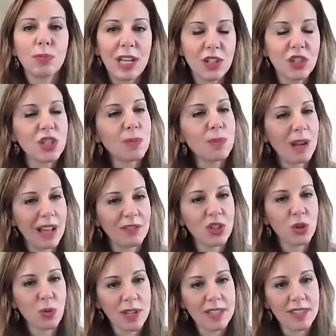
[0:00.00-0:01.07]
patients would have a
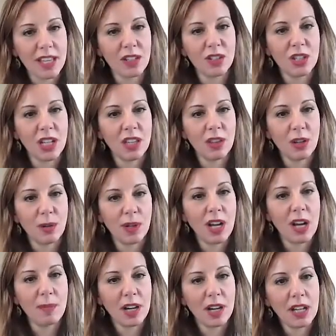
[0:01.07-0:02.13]
choice then to either
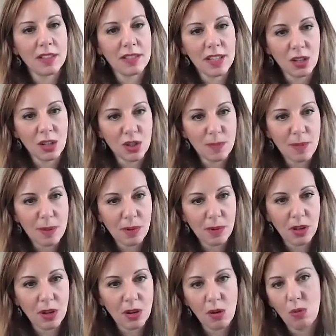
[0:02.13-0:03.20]
become a concierge
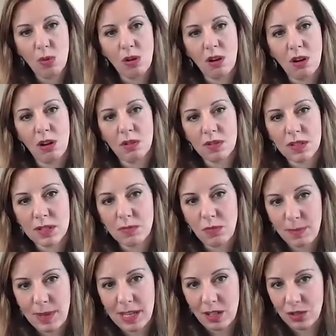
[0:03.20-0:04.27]
member or
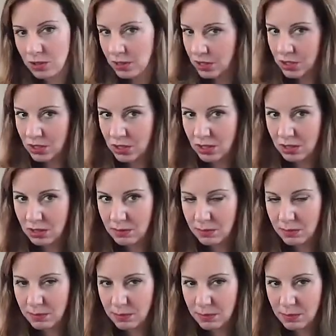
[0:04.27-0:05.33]
remain a traditional
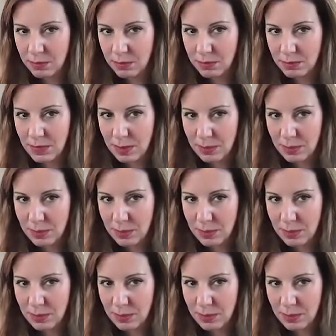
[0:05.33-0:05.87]
member?